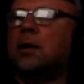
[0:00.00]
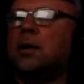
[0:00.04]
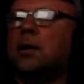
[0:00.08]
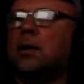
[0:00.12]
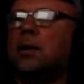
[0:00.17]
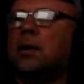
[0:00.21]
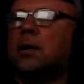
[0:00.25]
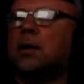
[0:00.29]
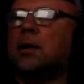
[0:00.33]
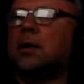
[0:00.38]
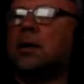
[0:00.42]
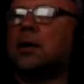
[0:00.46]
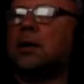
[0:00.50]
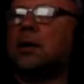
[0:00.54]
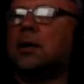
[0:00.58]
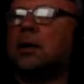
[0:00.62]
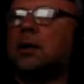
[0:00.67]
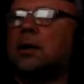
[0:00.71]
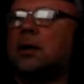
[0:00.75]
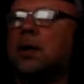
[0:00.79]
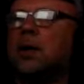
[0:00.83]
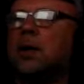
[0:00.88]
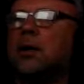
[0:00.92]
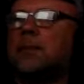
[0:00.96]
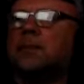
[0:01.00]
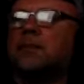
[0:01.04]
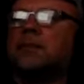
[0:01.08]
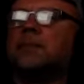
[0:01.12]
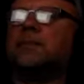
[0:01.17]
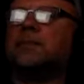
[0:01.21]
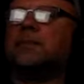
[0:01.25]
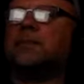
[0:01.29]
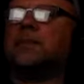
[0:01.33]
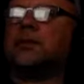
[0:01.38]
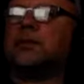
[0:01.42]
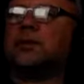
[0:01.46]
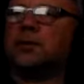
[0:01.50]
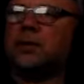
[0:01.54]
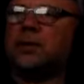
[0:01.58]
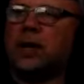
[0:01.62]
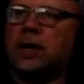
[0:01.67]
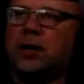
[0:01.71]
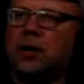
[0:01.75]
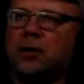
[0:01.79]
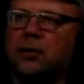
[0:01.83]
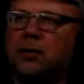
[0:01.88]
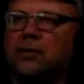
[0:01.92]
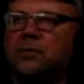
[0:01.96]
Okay, so
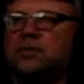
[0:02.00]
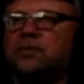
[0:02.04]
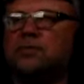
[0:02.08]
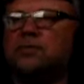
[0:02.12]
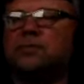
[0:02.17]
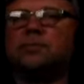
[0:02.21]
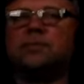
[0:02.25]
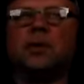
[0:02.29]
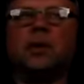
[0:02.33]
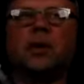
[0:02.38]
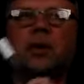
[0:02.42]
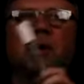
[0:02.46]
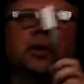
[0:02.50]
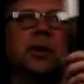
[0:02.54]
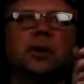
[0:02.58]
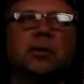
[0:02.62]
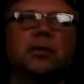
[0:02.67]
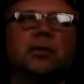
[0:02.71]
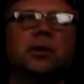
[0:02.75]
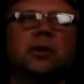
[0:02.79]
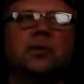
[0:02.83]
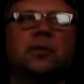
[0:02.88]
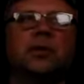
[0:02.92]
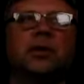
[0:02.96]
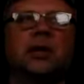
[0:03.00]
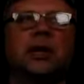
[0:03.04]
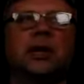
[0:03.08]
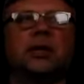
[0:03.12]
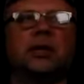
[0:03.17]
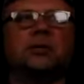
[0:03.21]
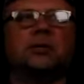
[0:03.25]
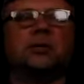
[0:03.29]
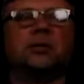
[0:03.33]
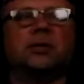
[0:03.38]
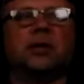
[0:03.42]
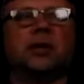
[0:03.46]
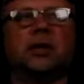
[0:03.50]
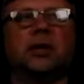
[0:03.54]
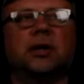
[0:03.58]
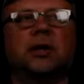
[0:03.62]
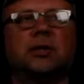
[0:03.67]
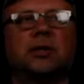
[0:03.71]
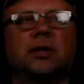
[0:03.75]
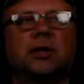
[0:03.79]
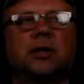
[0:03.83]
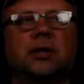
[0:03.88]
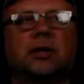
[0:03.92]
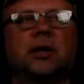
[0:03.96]
now we're being asked to
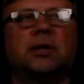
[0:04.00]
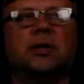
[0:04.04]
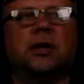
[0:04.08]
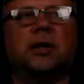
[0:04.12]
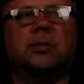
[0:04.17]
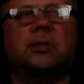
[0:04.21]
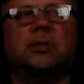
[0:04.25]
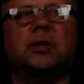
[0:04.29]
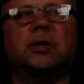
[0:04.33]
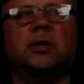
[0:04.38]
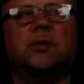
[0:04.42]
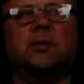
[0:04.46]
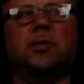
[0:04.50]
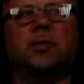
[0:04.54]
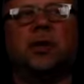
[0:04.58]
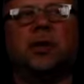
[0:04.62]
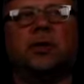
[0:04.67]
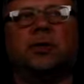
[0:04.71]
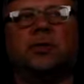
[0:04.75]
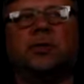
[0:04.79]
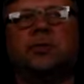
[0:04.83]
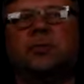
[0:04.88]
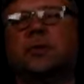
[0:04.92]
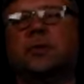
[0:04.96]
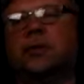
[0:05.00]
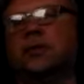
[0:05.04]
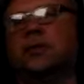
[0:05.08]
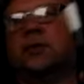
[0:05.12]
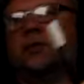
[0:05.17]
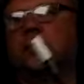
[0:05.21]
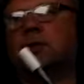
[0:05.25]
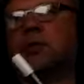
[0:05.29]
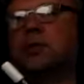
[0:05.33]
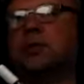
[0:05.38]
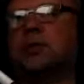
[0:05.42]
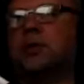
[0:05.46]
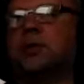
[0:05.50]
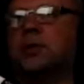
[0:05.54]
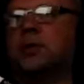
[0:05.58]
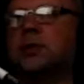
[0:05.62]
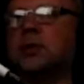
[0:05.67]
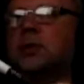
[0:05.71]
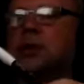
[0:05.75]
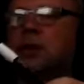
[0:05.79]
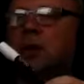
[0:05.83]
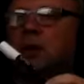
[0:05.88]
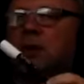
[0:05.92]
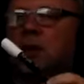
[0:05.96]
calculate the number of poles first.
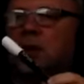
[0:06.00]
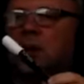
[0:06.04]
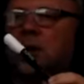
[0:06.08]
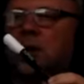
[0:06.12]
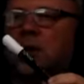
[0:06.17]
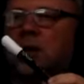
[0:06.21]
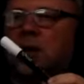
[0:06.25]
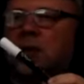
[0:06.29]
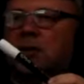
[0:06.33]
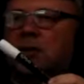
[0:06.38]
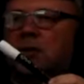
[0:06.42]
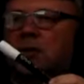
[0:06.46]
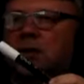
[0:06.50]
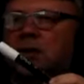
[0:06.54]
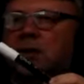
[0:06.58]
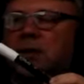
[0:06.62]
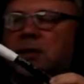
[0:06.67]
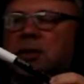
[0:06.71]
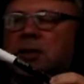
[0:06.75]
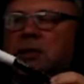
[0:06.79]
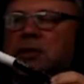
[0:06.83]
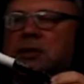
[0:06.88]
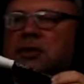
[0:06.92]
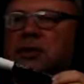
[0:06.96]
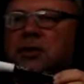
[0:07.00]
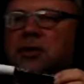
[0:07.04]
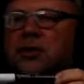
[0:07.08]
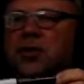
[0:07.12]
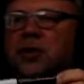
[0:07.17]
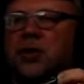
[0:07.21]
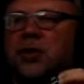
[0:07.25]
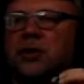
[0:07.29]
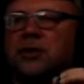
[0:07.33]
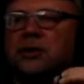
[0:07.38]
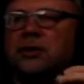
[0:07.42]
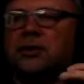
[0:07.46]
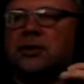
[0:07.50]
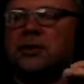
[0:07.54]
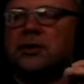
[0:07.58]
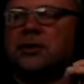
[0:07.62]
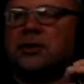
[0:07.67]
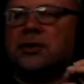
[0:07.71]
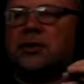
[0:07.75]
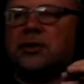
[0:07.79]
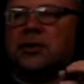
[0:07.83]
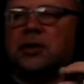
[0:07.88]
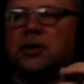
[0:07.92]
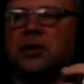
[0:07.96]
Is that an easy task
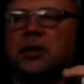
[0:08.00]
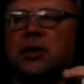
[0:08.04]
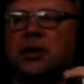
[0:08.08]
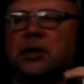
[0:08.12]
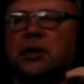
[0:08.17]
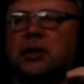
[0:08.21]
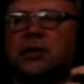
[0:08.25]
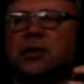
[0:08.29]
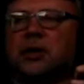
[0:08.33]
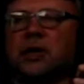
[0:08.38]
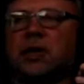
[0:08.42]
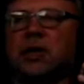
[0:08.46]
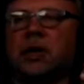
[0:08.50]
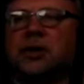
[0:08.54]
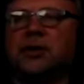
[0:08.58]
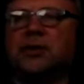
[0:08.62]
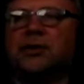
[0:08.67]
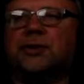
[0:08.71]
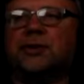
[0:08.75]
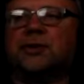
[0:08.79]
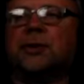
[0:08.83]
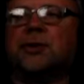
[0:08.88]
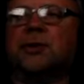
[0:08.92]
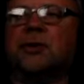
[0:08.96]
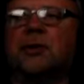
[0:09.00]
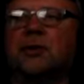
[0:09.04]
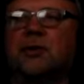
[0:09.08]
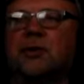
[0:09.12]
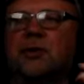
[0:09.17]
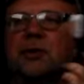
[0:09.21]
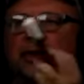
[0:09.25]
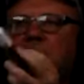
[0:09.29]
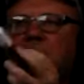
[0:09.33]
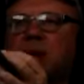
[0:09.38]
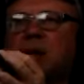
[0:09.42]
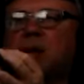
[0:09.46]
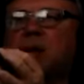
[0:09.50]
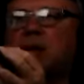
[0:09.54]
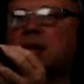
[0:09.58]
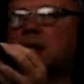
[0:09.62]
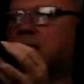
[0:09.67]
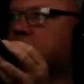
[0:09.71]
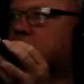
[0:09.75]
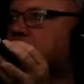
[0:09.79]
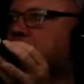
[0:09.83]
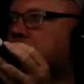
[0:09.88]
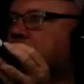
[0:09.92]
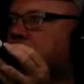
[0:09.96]
or is it a hard task looking at
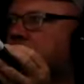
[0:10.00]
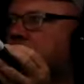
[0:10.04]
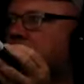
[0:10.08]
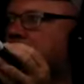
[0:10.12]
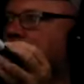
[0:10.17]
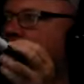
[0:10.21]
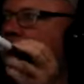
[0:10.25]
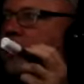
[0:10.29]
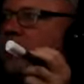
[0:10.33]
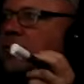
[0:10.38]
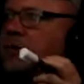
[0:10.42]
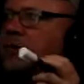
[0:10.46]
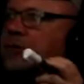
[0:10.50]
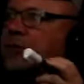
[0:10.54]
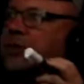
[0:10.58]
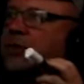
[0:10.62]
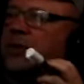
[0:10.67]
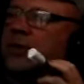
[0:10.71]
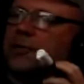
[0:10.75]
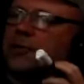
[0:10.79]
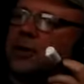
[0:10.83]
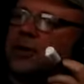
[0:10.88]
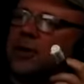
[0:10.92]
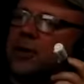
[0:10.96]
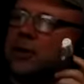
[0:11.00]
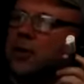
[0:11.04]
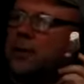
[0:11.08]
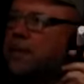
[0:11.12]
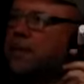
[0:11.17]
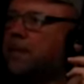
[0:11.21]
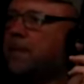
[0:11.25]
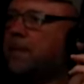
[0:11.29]
this, what we have, this given here?